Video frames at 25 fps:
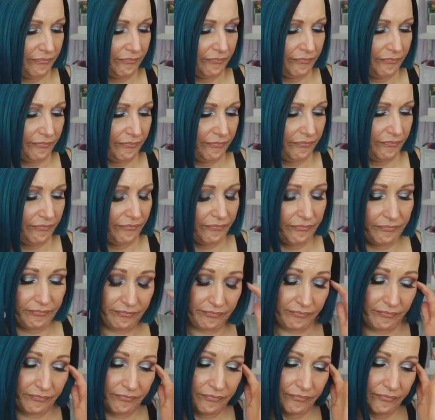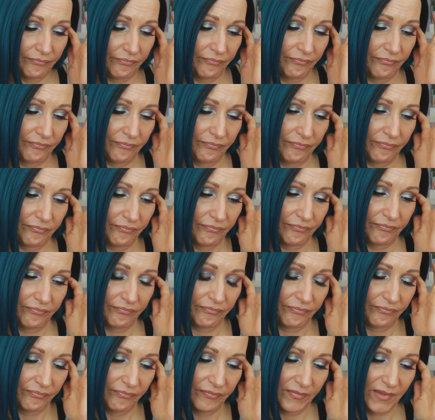mm,
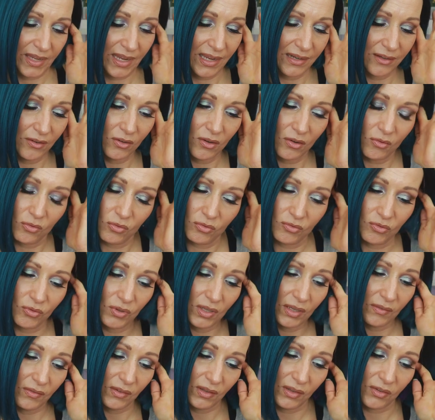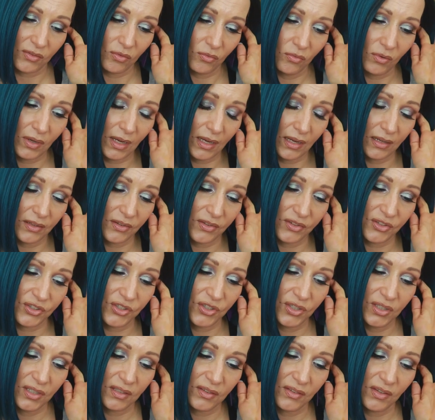I don't know who to give this to, guys. A
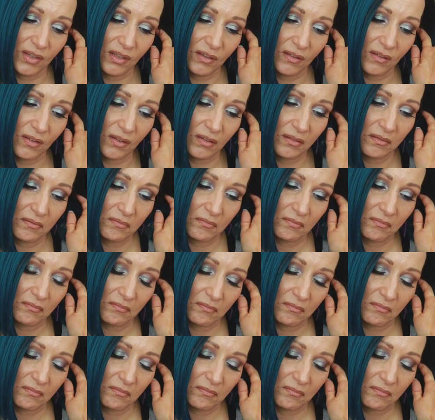sheer tint.